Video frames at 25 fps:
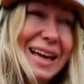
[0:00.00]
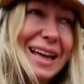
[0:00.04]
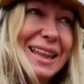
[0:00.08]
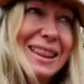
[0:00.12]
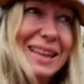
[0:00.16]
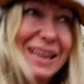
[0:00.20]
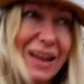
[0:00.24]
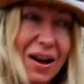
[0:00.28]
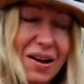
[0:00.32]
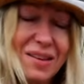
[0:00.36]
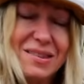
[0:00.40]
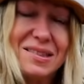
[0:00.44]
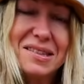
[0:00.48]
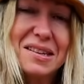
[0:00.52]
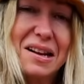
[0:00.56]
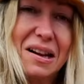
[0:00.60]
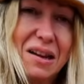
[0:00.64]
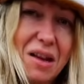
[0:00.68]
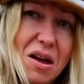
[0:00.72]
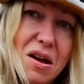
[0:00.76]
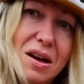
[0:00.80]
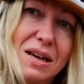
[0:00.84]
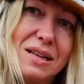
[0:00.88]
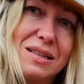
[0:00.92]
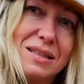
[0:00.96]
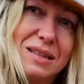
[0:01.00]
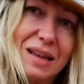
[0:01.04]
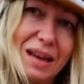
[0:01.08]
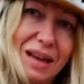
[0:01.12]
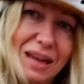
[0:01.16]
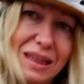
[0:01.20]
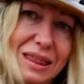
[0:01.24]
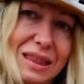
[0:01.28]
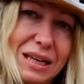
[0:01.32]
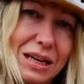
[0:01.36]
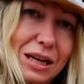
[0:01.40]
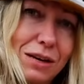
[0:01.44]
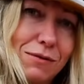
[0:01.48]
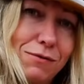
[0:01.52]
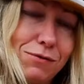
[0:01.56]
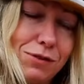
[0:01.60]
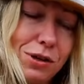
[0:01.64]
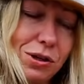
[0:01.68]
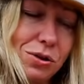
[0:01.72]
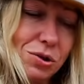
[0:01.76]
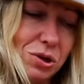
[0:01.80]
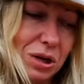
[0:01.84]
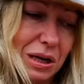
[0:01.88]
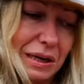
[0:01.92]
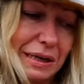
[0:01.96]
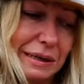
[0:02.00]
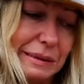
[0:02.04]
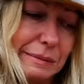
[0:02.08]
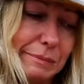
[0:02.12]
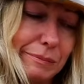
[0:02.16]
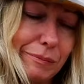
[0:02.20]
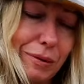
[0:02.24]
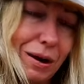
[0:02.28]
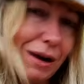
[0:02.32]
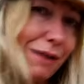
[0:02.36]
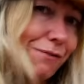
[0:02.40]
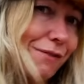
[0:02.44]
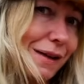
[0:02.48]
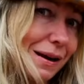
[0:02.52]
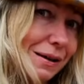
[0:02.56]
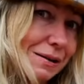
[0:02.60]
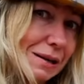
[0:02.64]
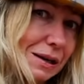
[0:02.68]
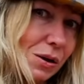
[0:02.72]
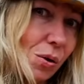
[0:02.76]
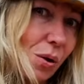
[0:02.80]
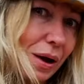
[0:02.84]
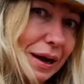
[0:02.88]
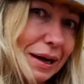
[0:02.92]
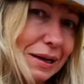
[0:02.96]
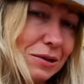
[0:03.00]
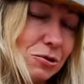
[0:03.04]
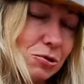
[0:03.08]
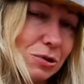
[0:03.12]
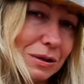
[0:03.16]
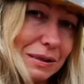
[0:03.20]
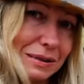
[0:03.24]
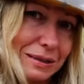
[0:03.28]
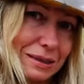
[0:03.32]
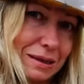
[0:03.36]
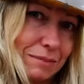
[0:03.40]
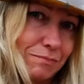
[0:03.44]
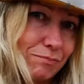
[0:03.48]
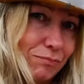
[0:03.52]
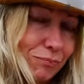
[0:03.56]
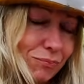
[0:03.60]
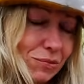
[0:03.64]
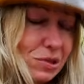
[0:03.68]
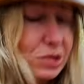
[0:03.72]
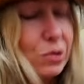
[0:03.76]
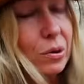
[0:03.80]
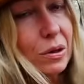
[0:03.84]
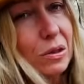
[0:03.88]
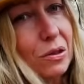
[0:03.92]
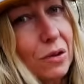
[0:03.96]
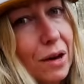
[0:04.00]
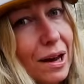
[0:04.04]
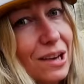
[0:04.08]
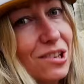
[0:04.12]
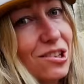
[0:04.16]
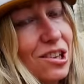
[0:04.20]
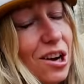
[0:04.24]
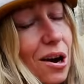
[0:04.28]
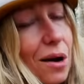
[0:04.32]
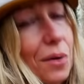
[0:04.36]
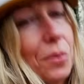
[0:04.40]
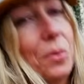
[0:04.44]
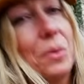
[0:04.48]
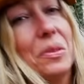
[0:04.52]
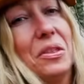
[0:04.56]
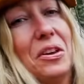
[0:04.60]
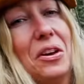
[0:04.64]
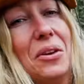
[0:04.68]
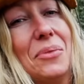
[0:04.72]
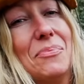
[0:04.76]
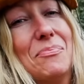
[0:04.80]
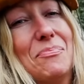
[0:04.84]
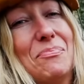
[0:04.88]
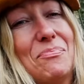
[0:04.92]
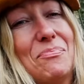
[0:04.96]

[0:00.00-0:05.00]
the answer lies in the confusion, but I found it quite interesting, so I thought I'd share it with you.